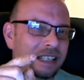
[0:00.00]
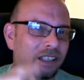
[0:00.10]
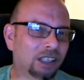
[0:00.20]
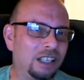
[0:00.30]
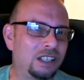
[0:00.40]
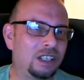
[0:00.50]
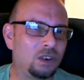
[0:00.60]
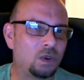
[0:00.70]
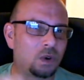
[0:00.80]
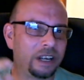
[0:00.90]
illicit
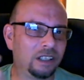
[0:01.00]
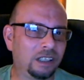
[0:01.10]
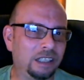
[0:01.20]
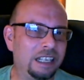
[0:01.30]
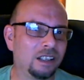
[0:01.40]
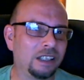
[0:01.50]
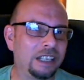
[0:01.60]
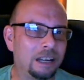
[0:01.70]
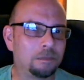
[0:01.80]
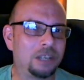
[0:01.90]
or illegally
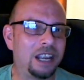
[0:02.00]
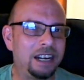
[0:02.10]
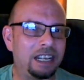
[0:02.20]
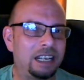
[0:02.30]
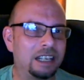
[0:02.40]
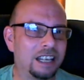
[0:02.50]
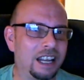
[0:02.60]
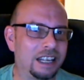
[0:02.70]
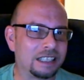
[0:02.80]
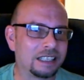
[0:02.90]
obtaining
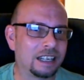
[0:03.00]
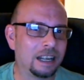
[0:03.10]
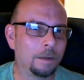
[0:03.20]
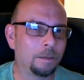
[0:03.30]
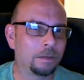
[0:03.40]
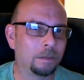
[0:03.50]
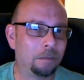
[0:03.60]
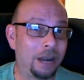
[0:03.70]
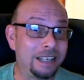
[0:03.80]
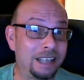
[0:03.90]
guns,
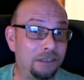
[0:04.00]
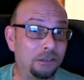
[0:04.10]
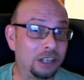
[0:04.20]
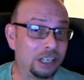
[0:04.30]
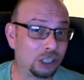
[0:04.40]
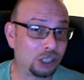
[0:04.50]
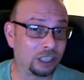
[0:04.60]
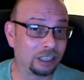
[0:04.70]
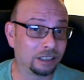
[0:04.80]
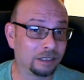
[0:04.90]
by definition,